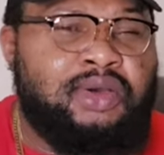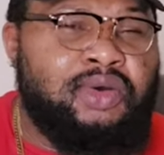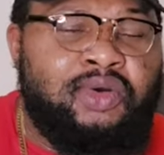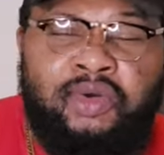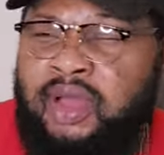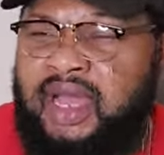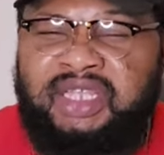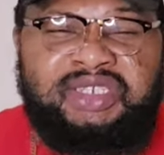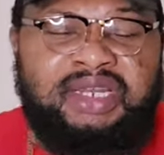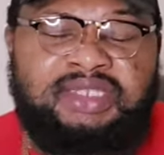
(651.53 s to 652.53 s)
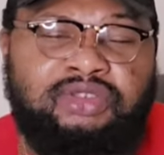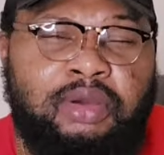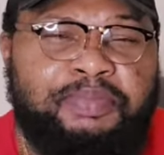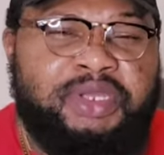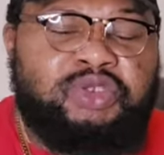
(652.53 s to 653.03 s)
Oh, Angela did
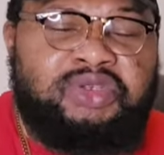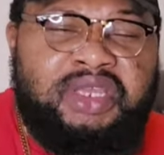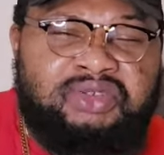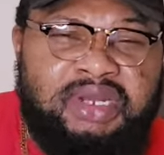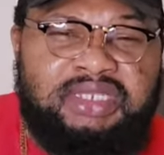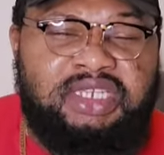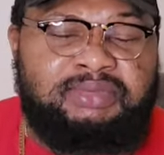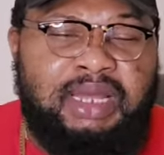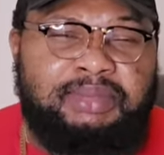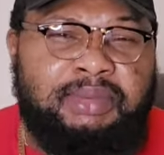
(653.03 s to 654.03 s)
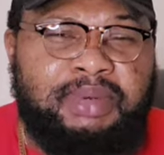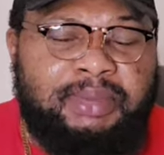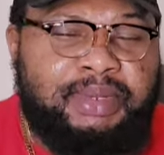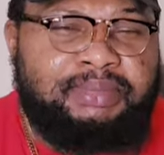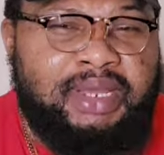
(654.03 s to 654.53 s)
not pay 2 years rent, blah, blah, blah,
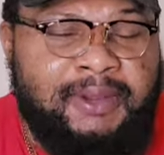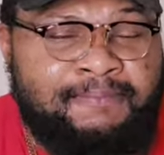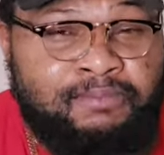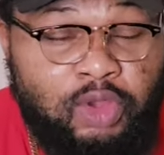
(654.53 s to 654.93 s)
blah, blah.